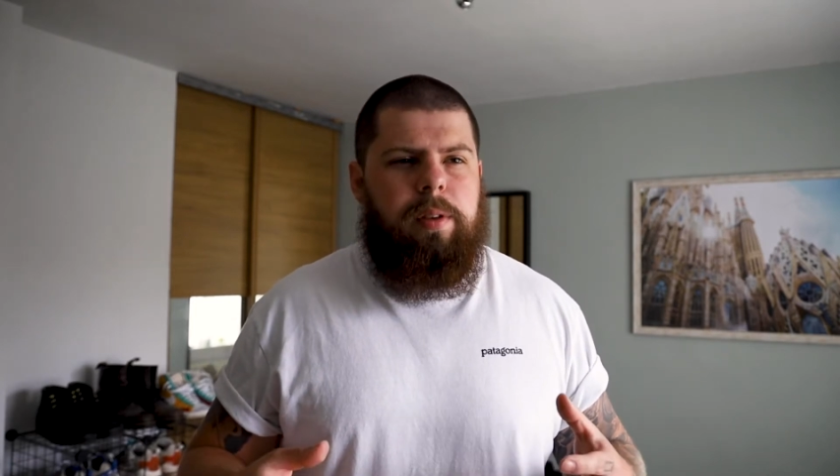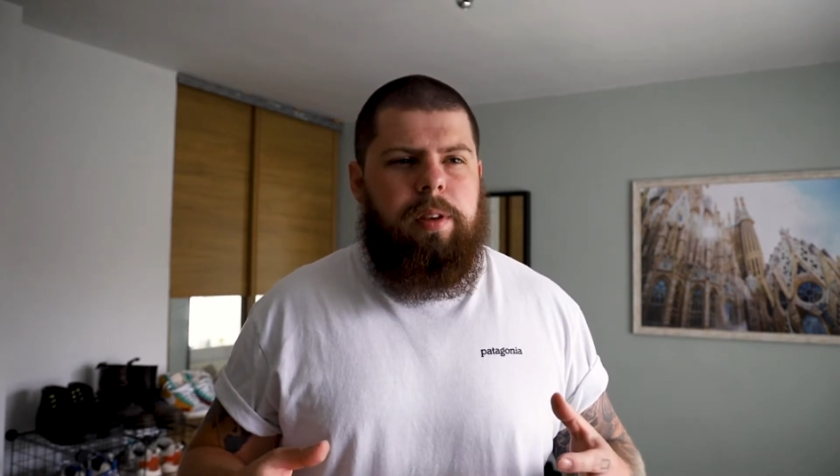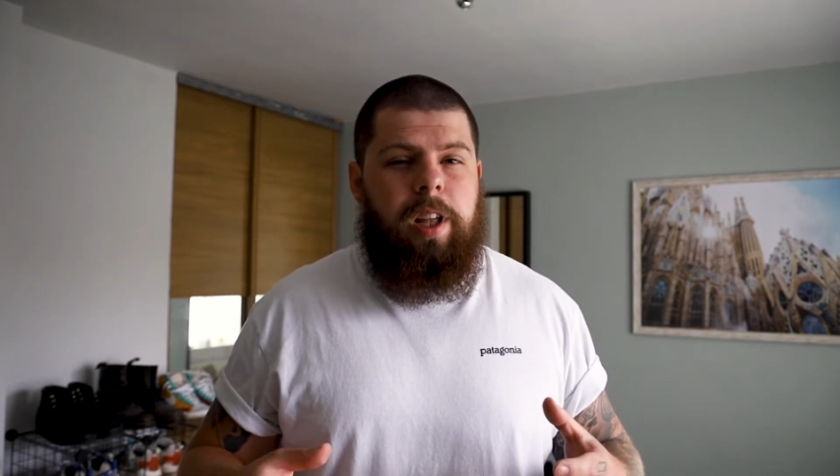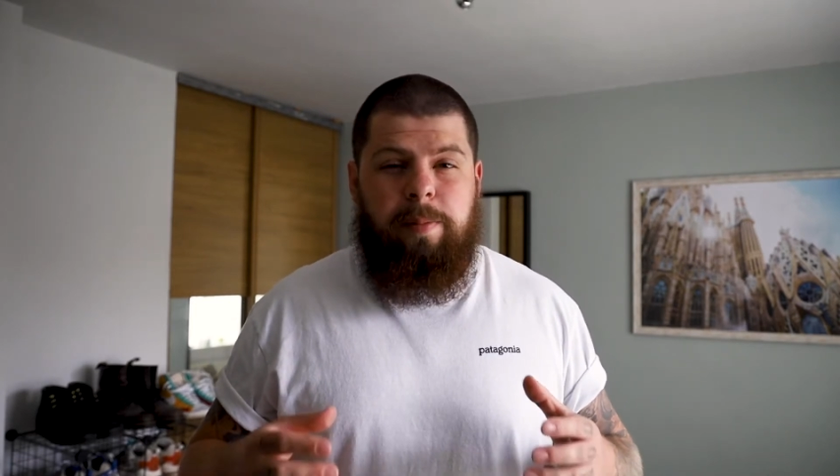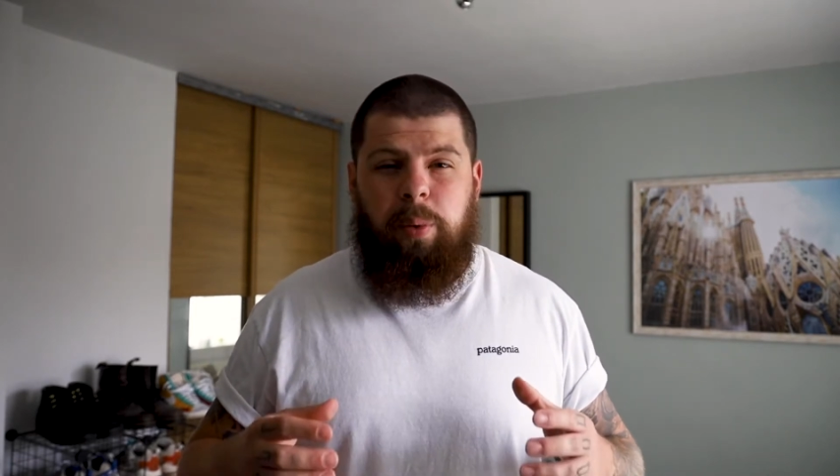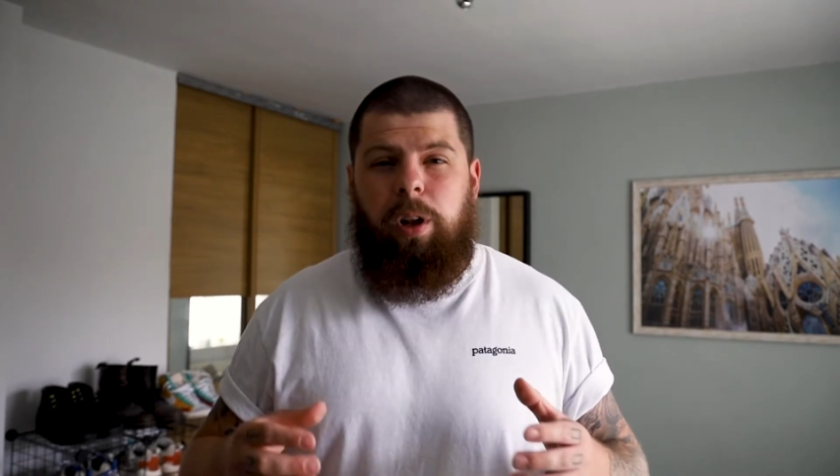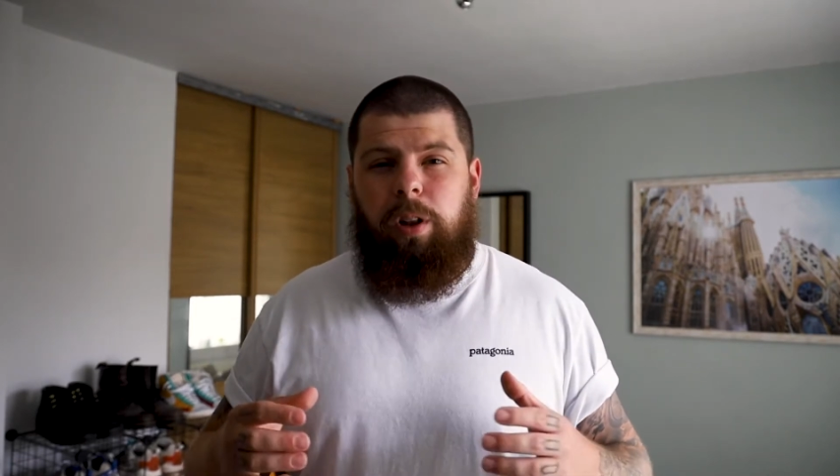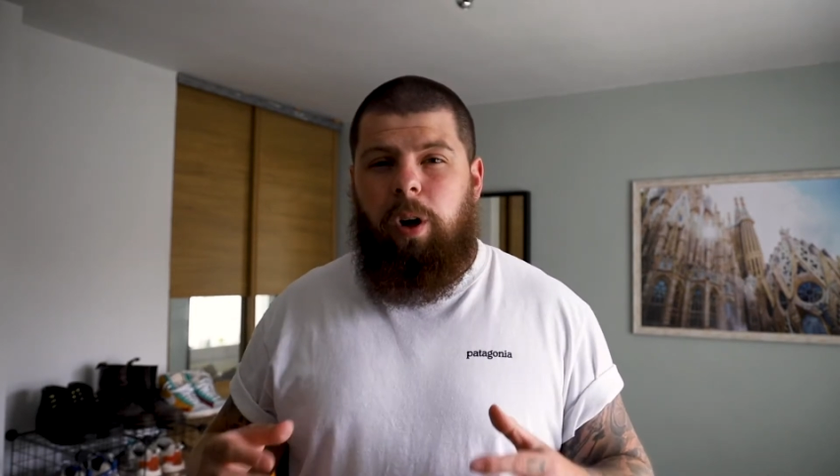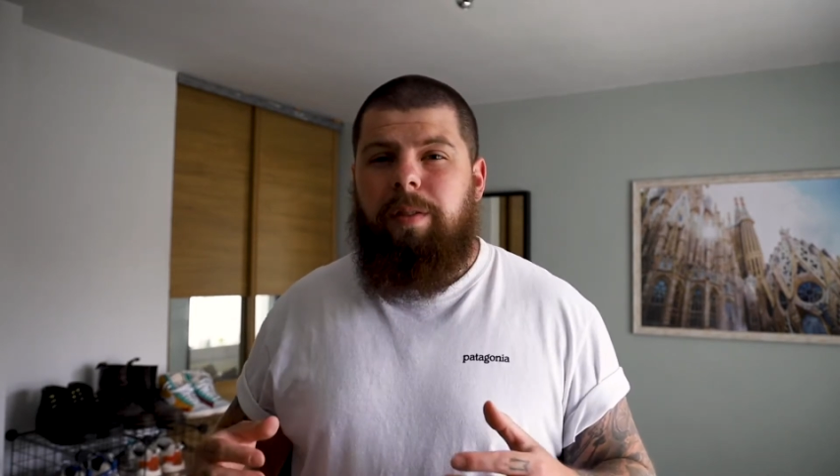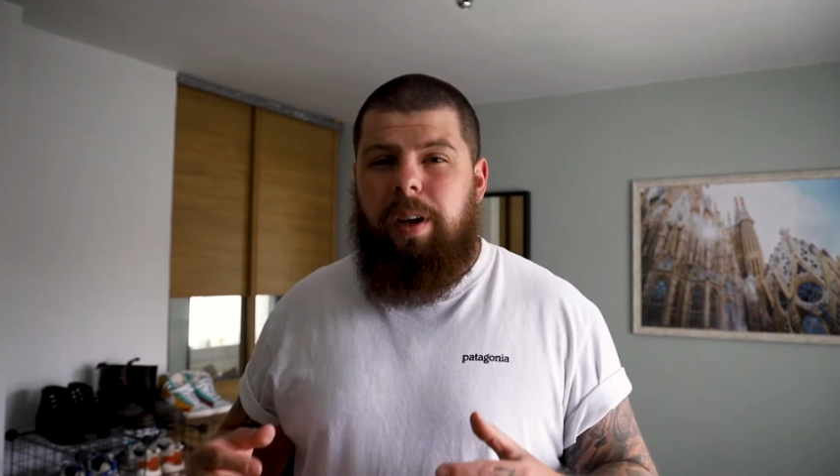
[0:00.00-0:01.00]
they've put a
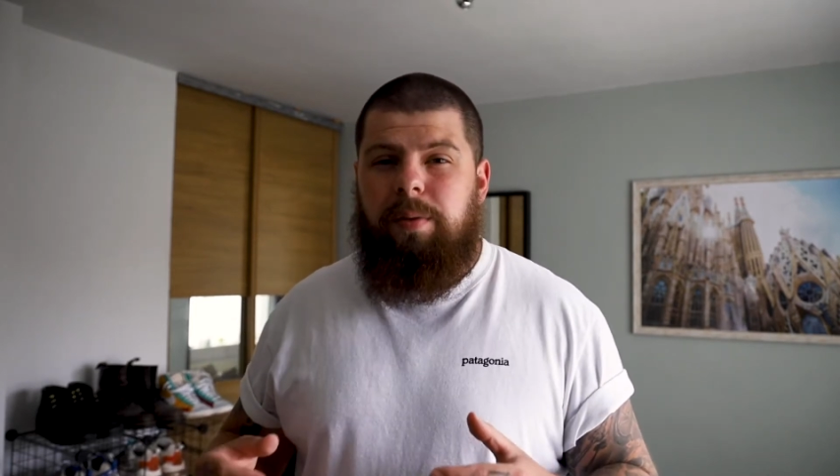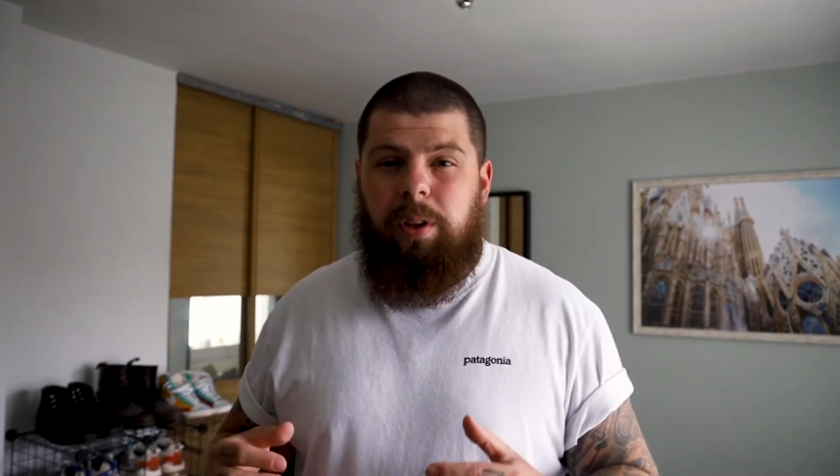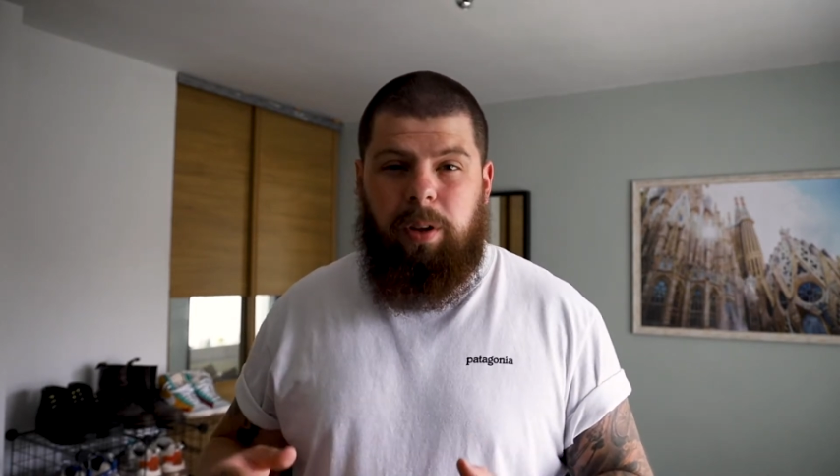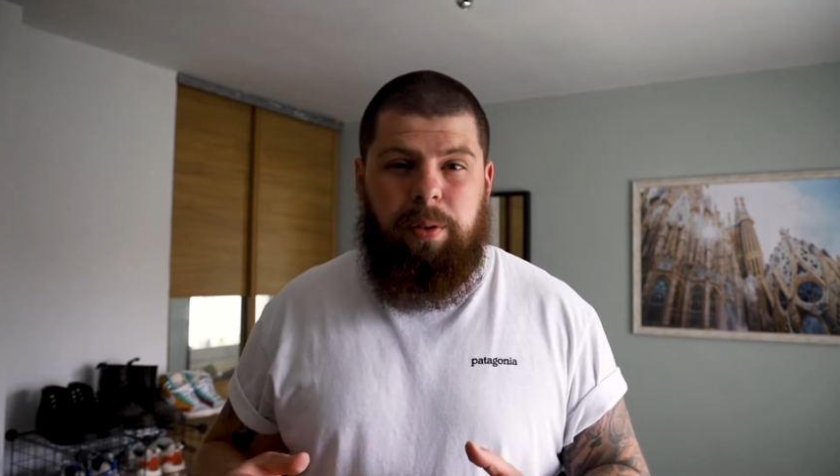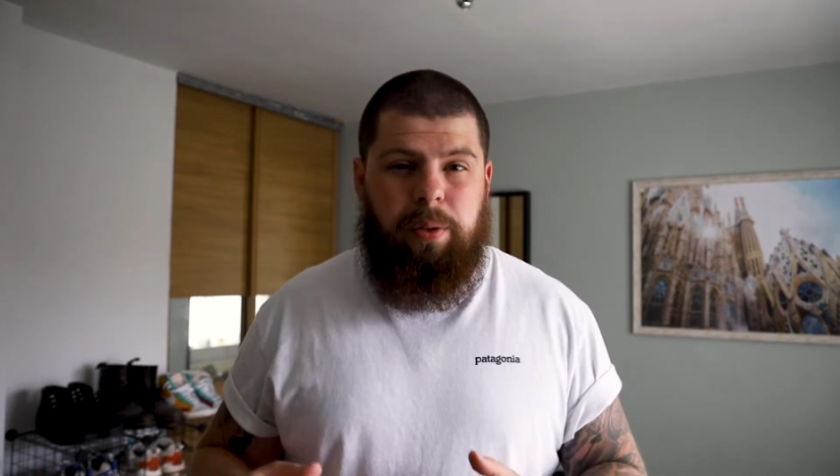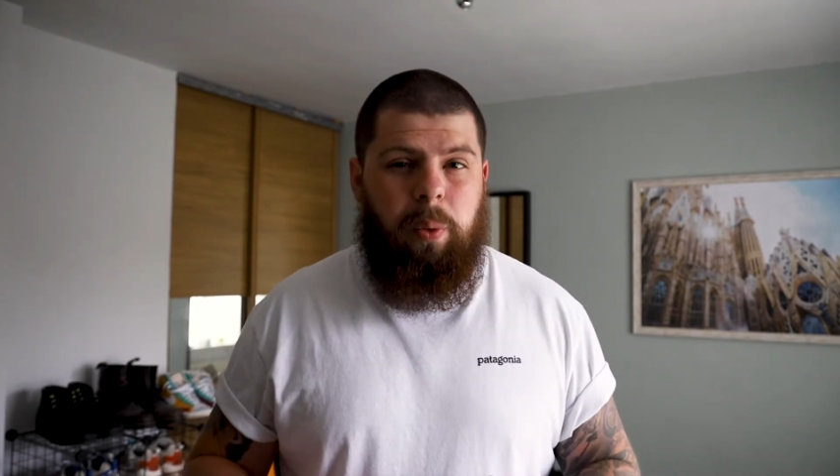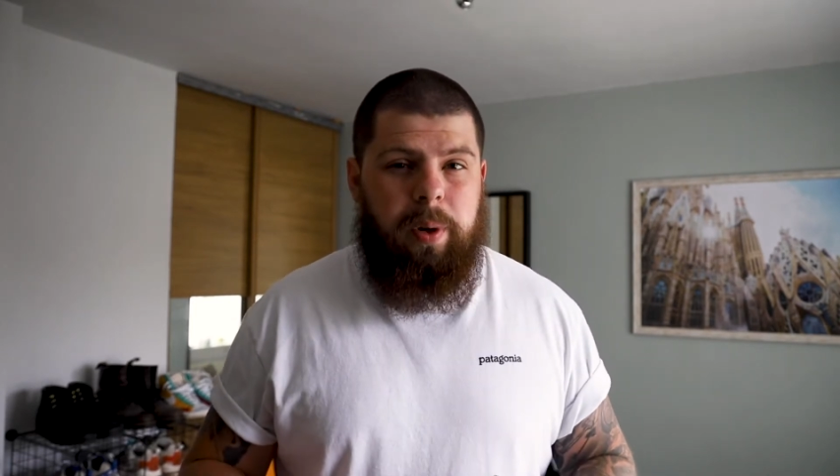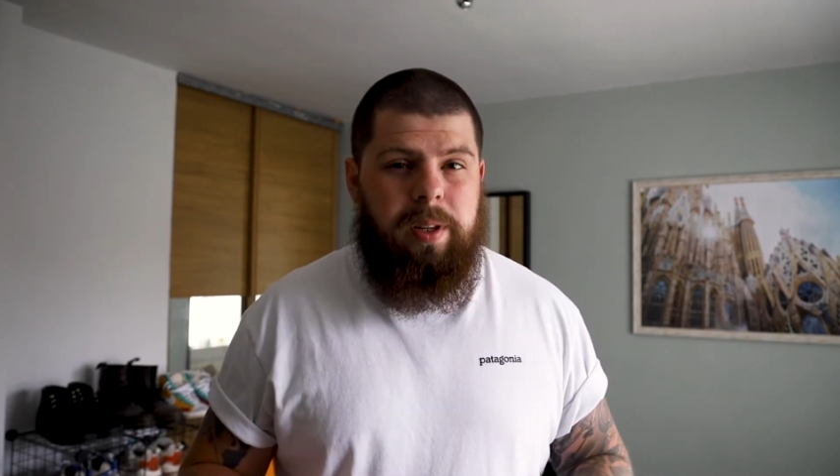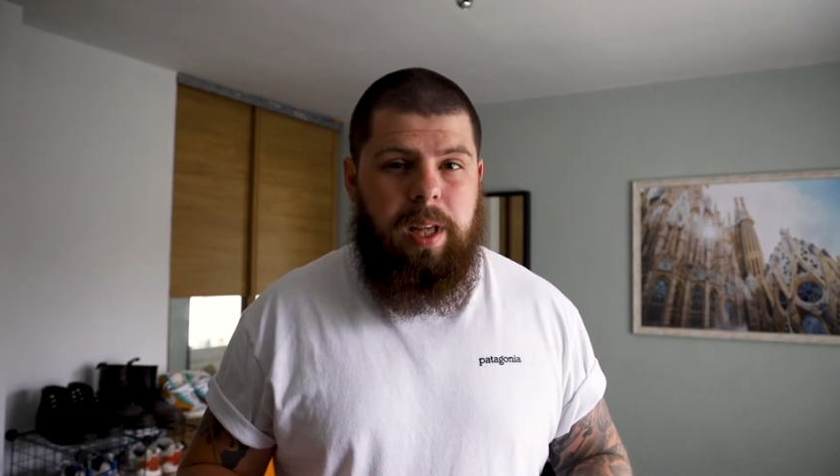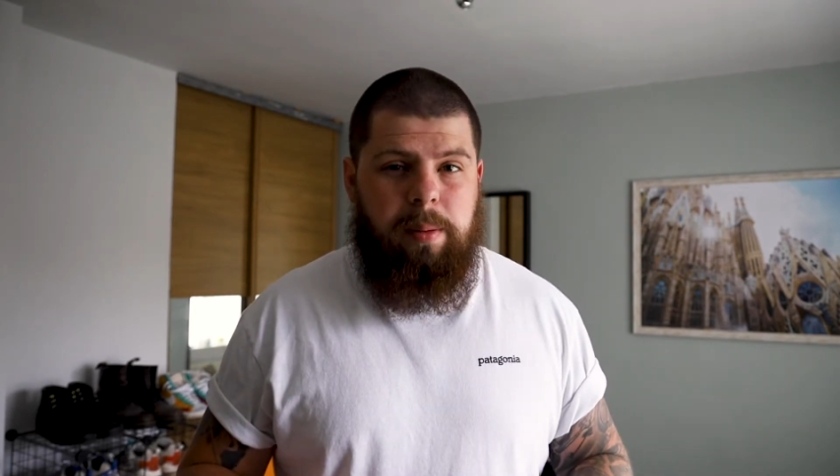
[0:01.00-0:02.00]
lot of effort, a lot of thought
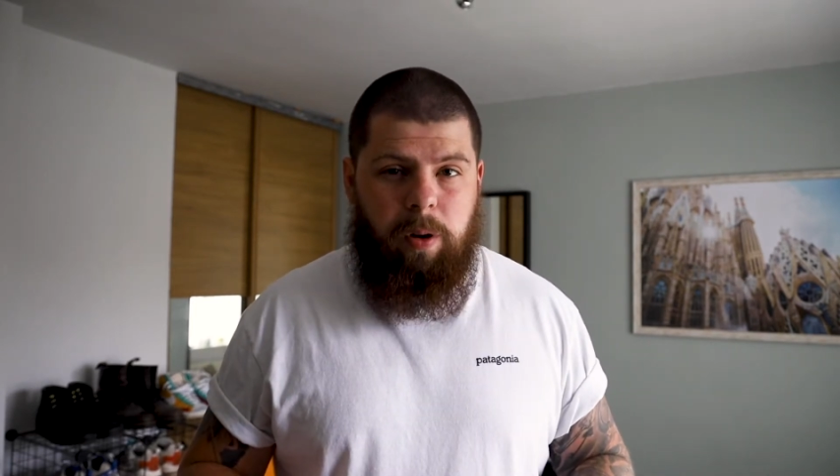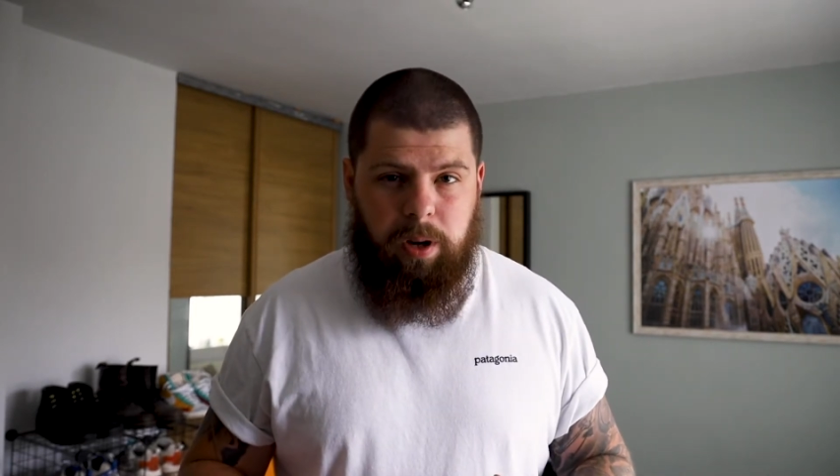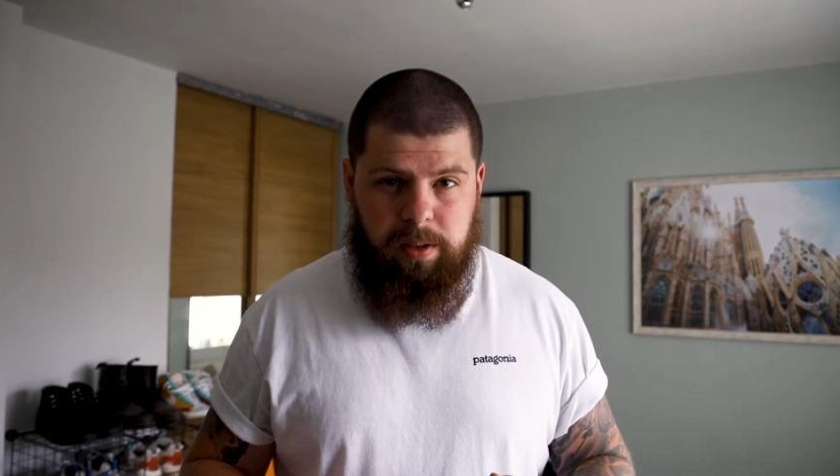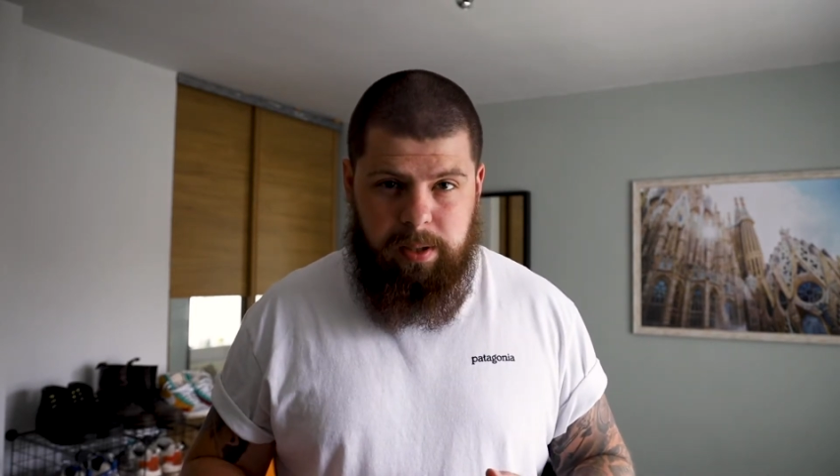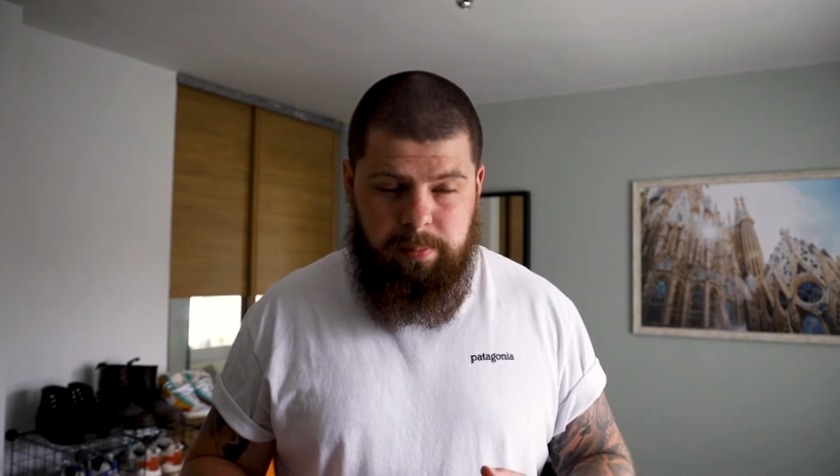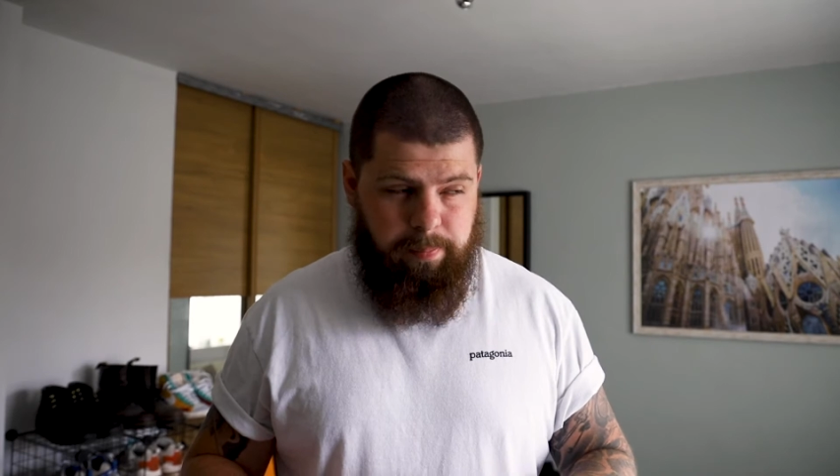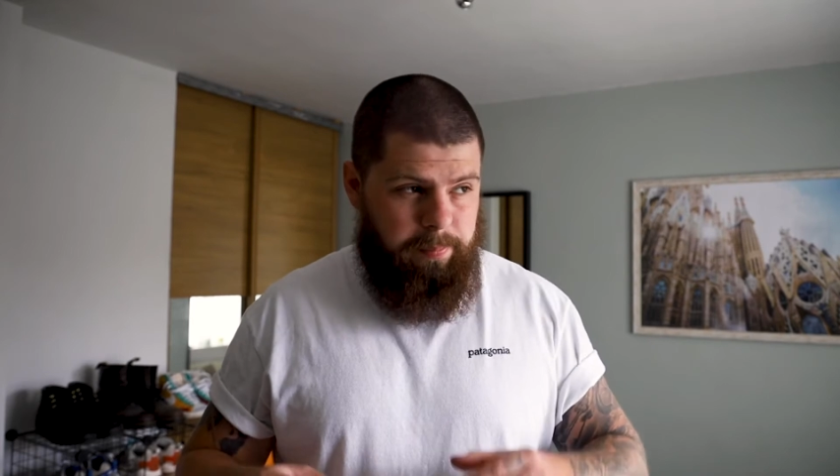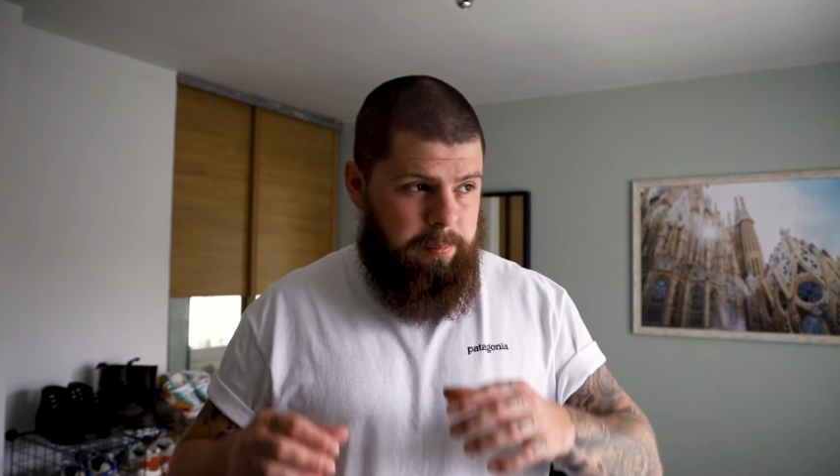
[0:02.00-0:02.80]
into their marketing.